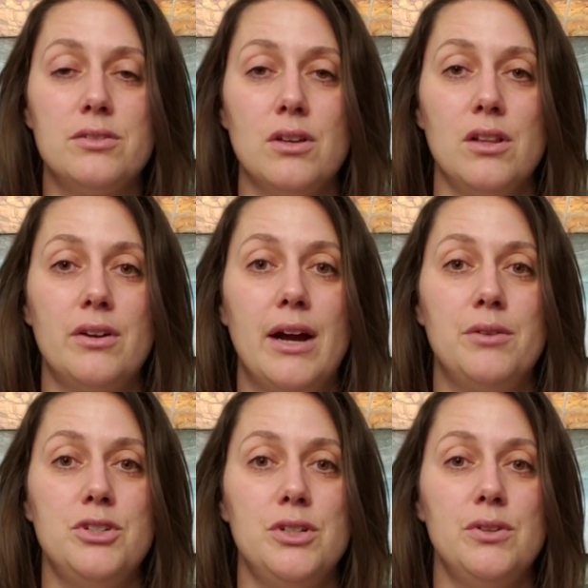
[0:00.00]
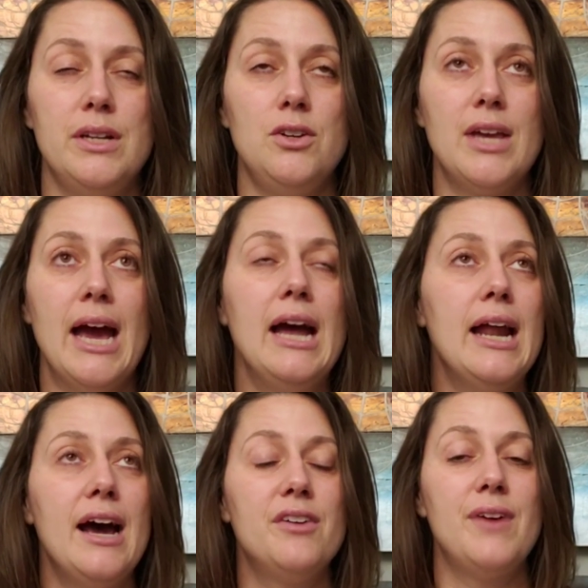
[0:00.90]
all around you, and you can't
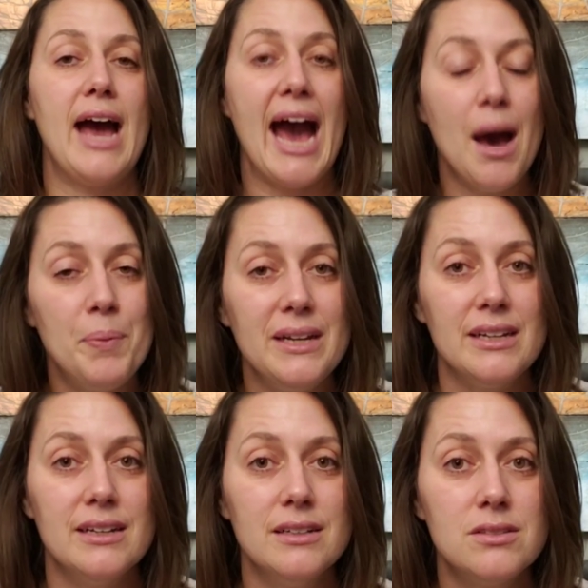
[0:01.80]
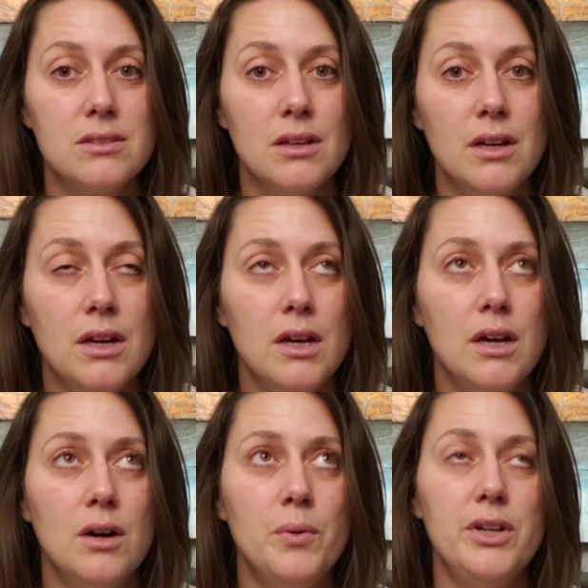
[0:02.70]
have happiness
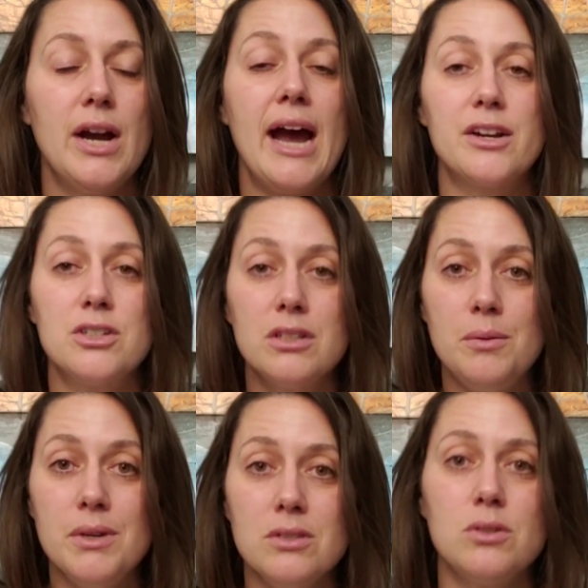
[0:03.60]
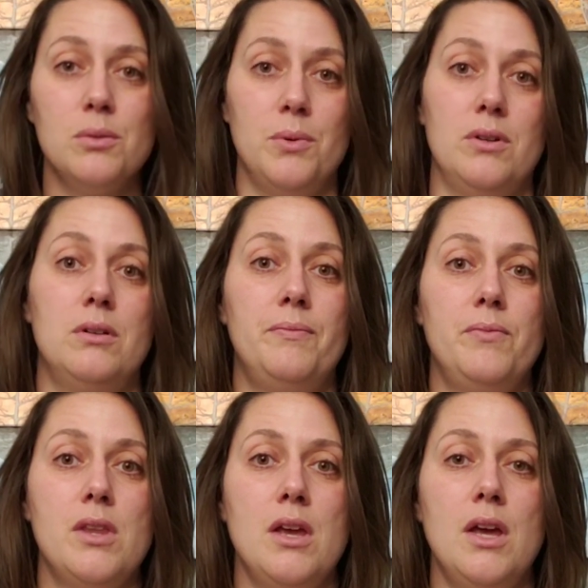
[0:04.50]
when you're actually miserable.
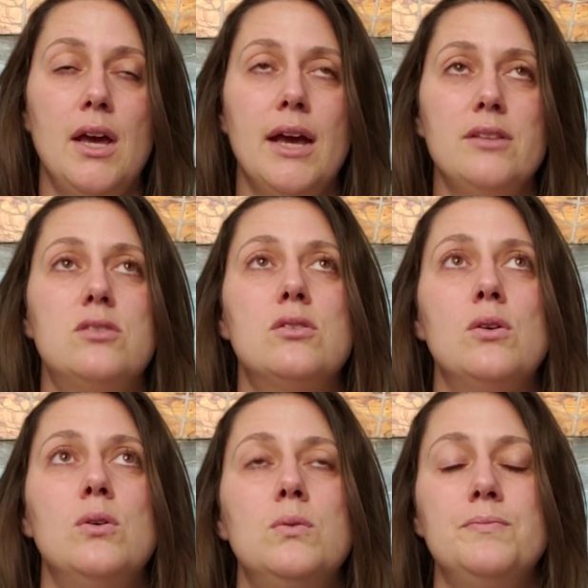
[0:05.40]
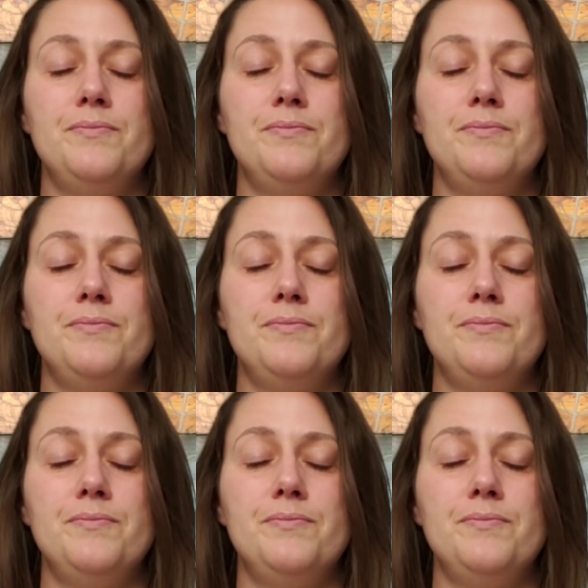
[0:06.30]
And so